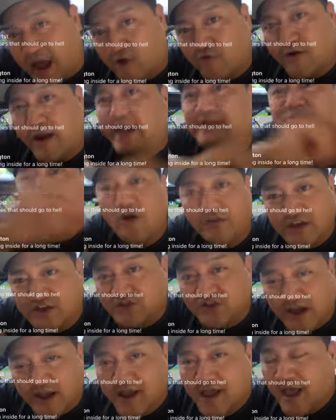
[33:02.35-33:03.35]
and downgrades and all
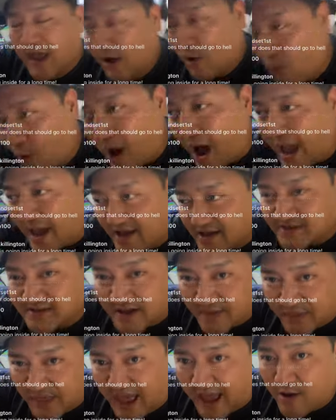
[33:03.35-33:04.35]
this shit? Why
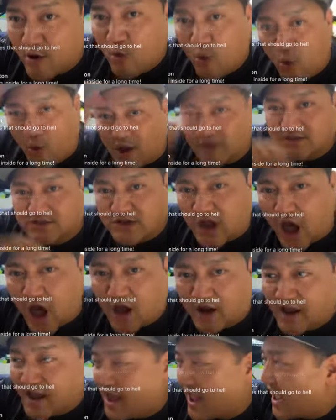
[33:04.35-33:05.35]
is it that one
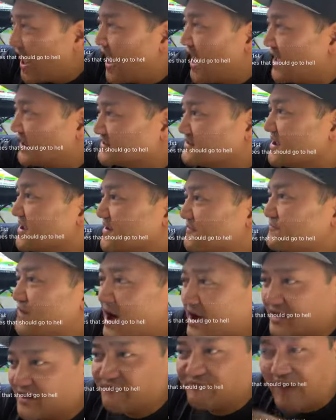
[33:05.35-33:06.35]
stock has
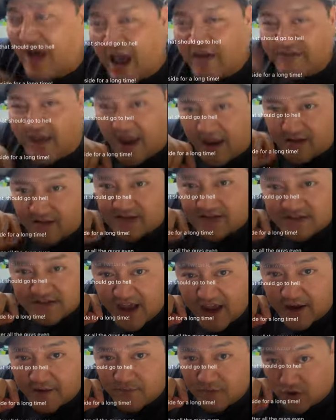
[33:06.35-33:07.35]
fucking five
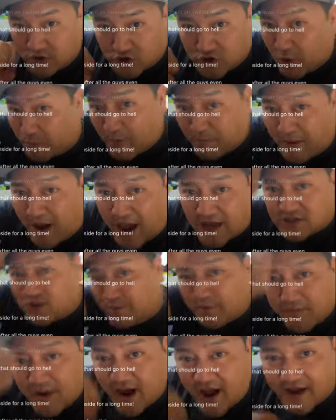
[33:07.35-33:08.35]
analysts saying super
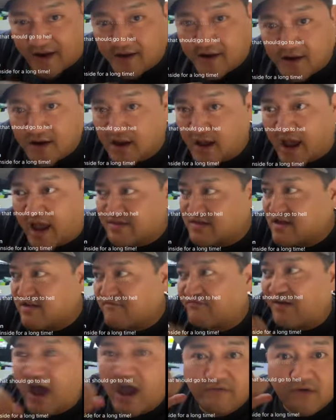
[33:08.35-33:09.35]
buy, super buy,
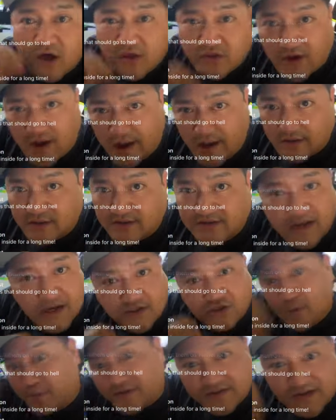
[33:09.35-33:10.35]
and then five other analysts
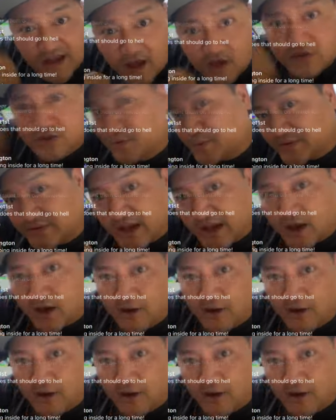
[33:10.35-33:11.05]
saying super sell, super